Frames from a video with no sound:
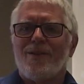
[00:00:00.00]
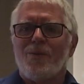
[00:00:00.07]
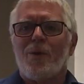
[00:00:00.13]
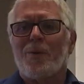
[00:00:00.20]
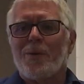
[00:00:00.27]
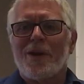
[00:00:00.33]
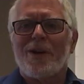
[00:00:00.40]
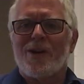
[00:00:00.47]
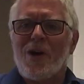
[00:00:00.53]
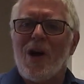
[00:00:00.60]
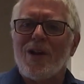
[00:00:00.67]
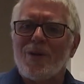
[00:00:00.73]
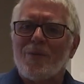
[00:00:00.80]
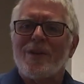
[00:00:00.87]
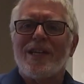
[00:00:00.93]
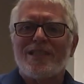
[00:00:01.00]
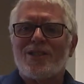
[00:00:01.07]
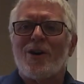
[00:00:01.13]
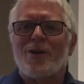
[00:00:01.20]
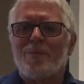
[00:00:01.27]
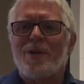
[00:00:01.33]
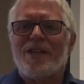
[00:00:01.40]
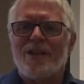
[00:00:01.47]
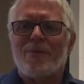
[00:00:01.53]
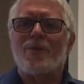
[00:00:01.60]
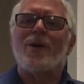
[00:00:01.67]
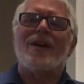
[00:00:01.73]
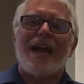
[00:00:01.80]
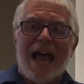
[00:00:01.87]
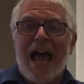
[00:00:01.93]
What are we going to call it when they start to be
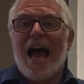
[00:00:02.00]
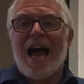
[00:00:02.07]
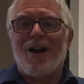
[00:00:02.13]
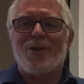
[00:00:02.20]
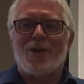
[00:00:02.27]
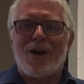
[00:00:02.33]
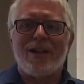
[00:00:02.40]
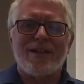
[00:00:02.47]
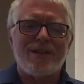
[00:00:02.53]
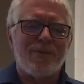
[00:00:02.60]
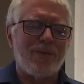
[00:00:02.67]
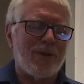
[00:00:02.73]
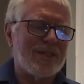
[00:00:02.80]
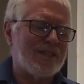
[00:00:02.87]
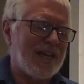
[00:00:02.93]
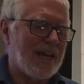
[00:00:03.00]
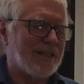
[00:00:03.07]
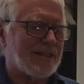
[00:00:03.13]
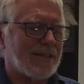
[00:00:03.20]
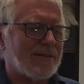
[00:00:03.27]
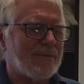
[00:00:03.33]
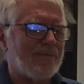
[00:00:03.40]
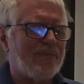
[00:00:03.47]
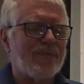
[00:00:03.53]
different? We'll call it differentiation.